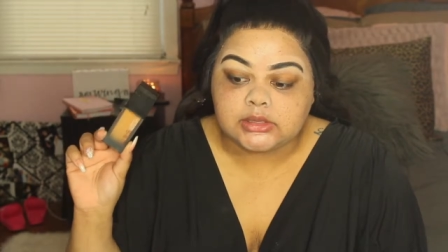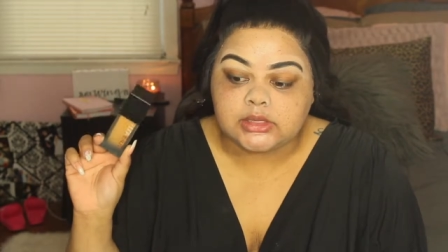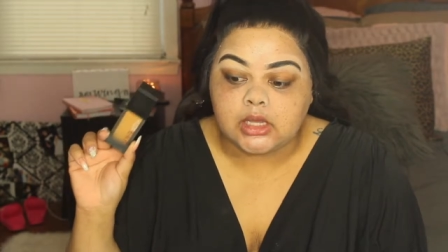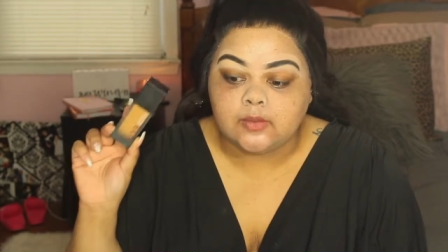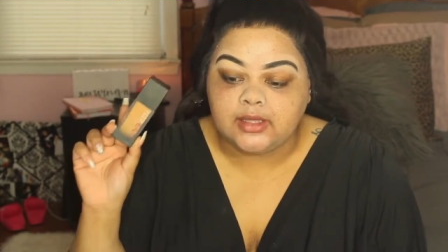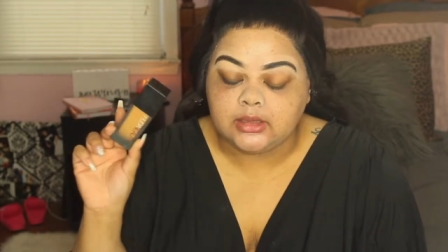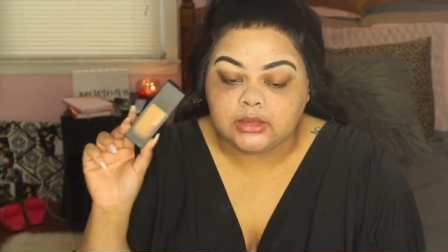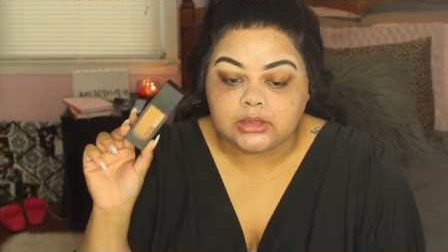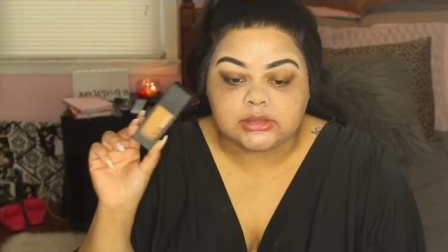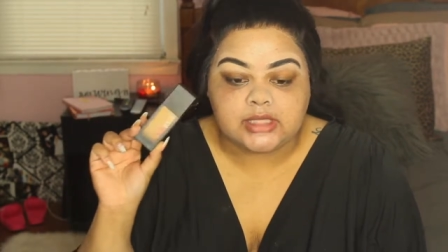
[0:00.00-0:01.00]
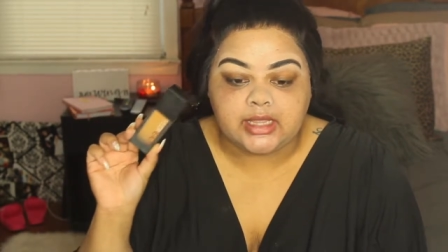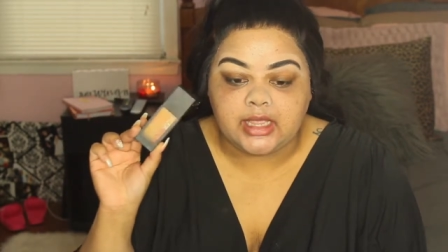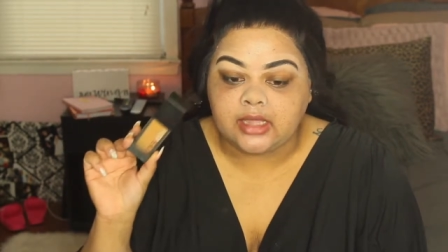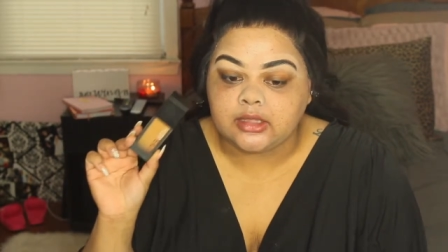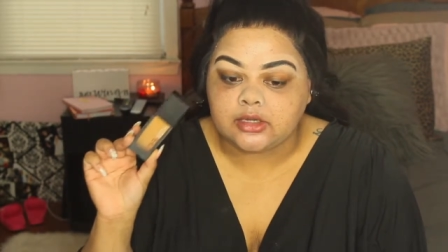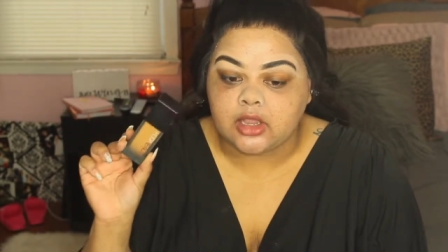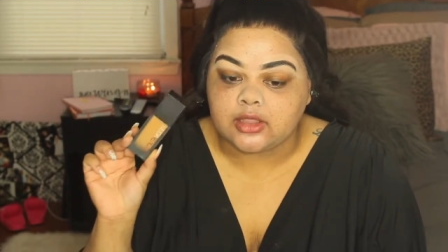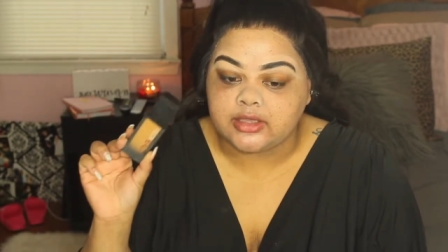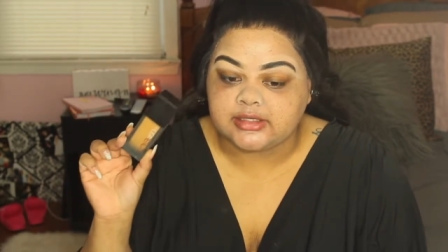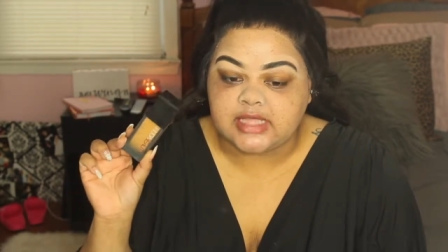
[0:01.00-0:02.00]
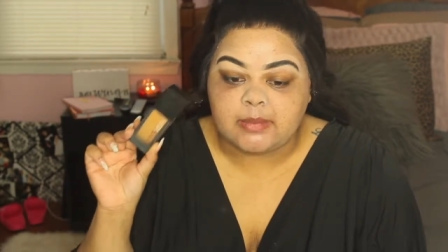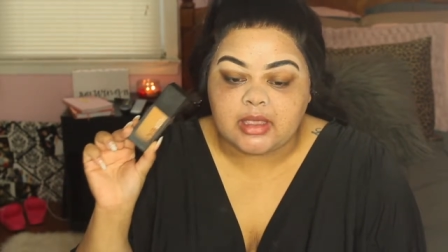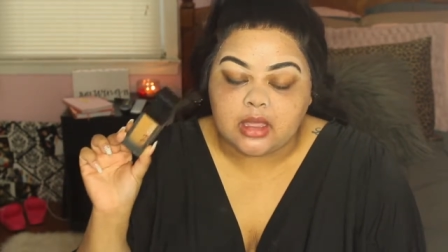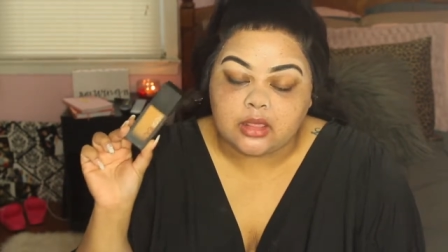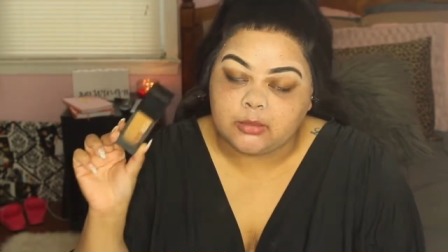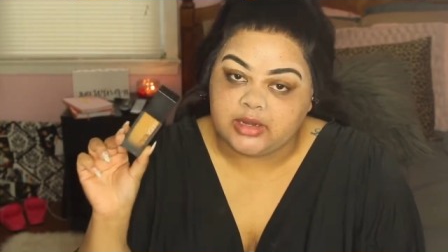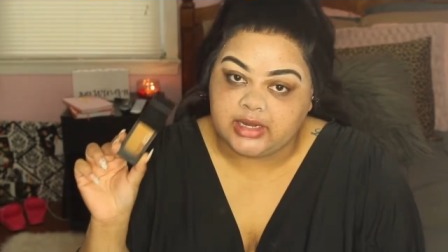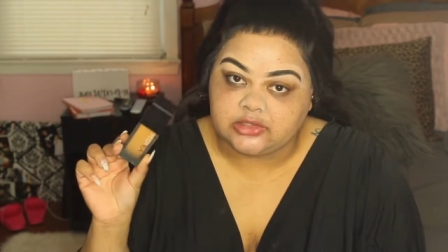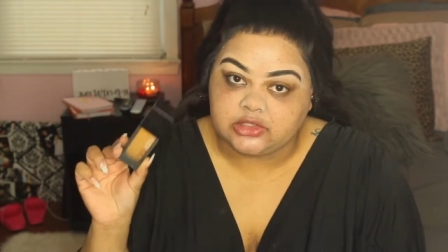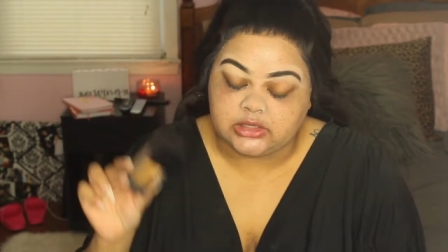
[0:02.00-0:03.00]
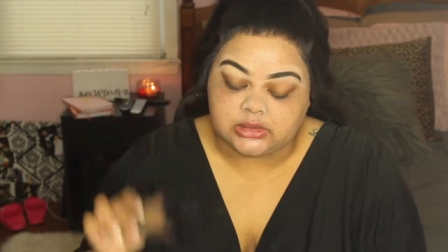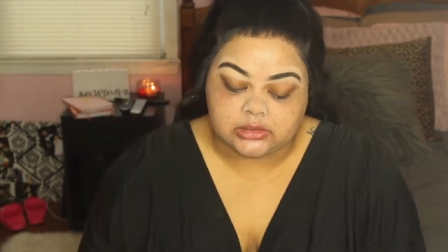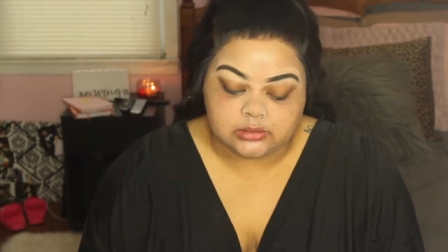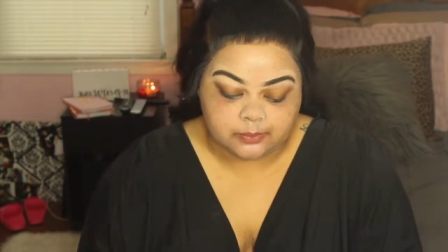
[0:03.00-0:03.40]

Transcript: So it looks like hella dark, like it's not my color, but it actually is.